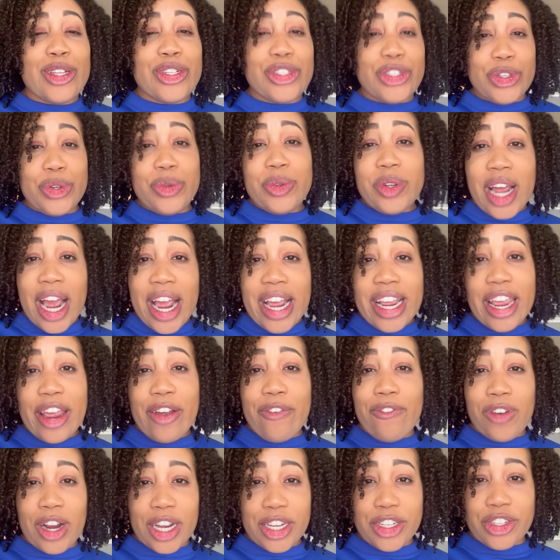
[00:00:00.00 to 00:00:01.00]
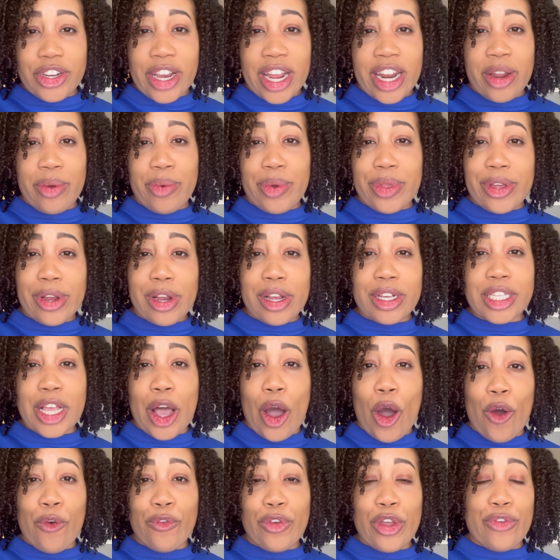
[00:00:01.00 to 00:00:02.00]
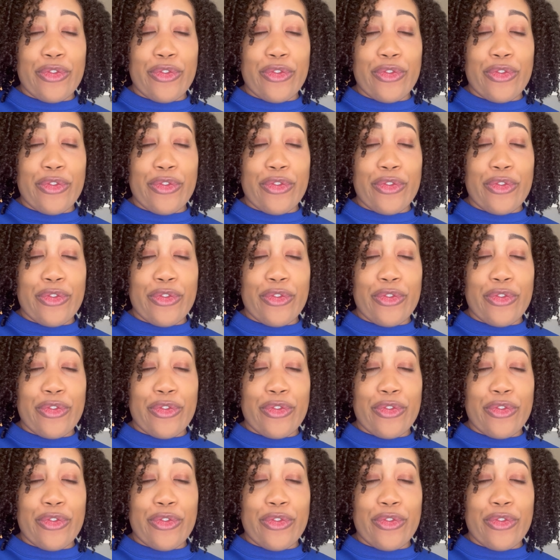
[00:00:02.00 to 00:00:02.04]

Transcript: do not get frustrated with yourself